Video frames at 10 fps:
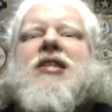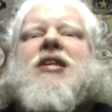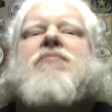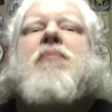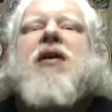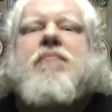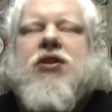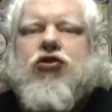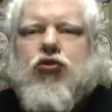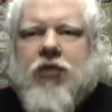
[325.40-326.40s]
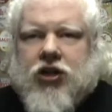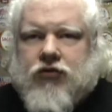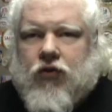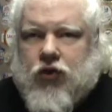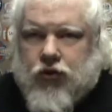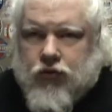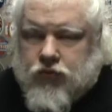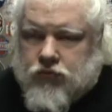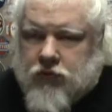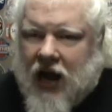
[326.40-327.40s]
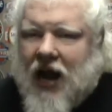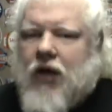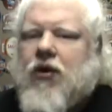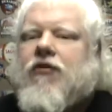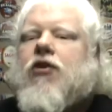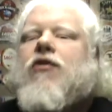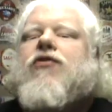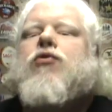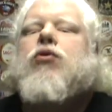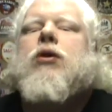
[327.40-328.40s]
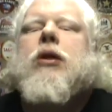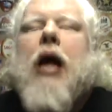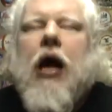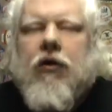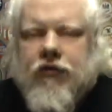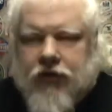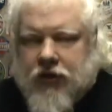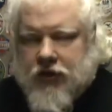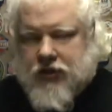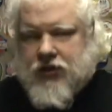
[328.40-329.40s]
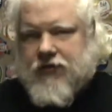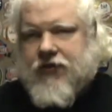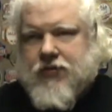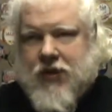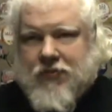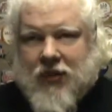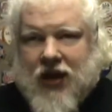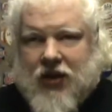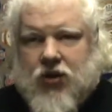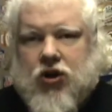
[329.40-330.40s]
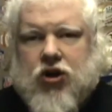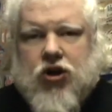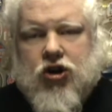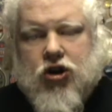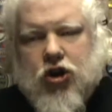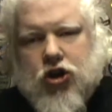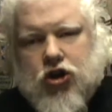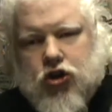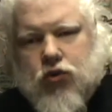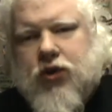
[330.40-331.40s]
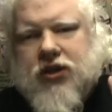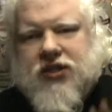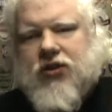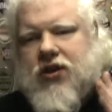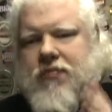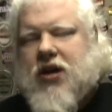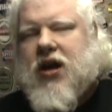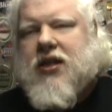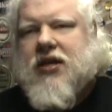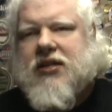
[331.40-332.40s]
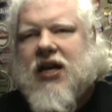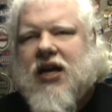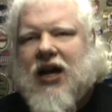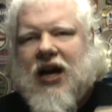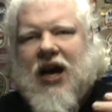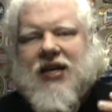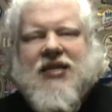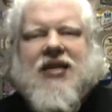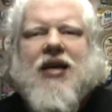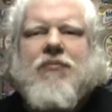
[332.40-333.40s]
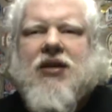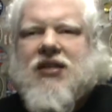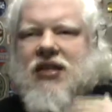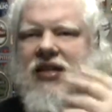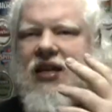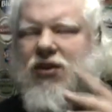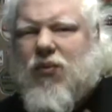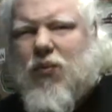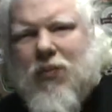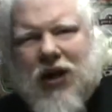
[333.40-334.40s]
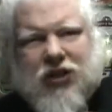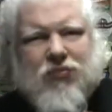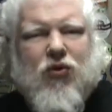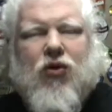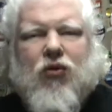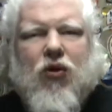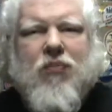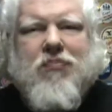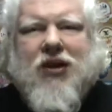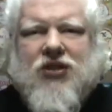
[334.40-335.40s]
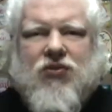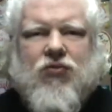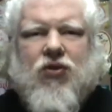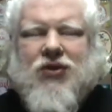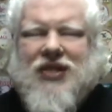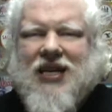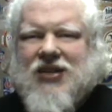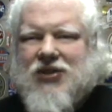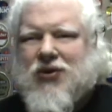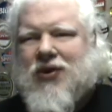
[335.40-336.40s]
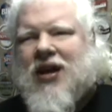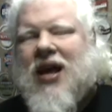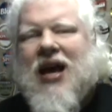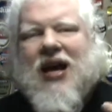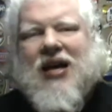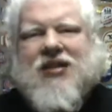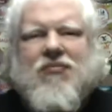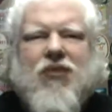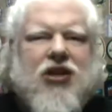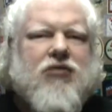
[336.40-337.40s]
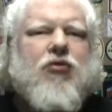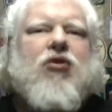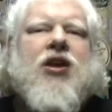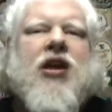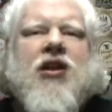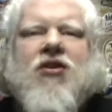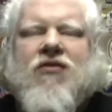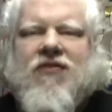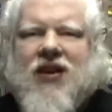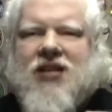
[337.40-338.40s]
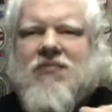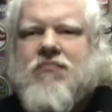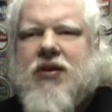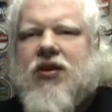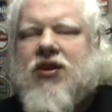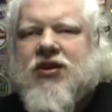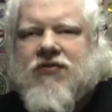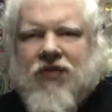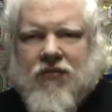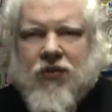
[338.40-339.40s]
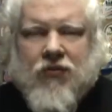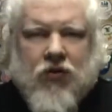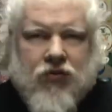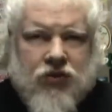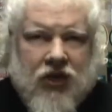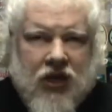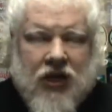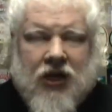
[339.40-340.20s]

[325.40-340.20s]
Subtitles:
this might be too much for you. However, if you love the Silversmith Black Lager, you can still get behind this. I say that because this has a much more robust roastiness to it. It has a much more in-your-face bitterness from the roast.